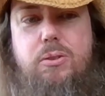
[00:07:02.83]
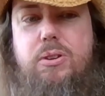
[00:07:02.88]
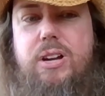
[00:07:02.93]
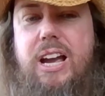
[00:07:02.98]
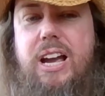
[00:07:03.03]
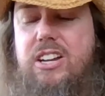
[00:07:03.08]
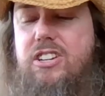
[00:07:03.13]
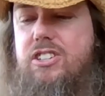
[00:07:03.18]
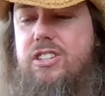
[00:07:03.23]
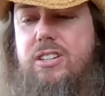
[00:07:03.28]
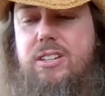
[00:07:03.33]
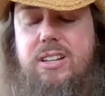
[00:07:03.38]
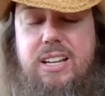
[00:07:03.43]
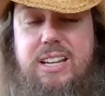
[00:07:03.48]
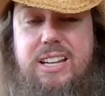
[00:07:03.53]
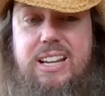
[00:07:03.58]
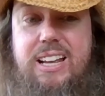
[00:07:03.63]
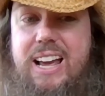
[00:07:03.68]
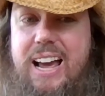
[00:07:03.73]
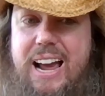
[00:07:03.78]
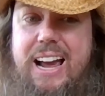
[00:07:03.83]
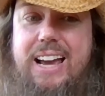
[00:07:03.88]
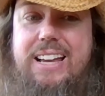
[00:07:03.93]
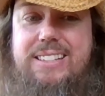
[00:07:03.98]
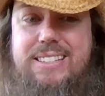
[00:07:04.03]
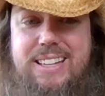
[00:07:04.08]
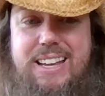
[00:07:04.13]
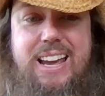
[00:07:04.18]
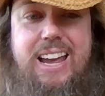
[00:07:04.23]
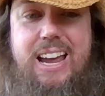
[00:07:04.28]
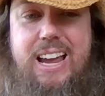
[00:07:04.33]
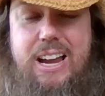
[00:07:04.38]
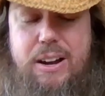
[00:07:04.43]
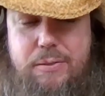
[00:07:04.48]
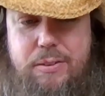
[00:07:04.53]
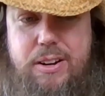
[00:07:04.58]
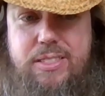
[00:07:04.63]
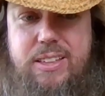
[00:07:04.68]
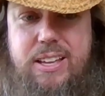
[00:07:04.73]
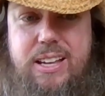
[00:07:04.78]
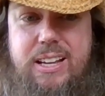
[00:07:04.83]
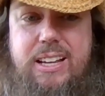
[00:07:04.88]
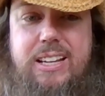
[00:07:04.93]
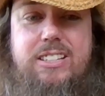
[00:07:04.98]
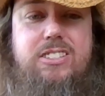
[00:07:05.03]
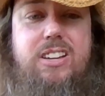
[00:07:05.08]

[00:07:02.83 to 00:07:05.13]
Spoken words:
location has everything.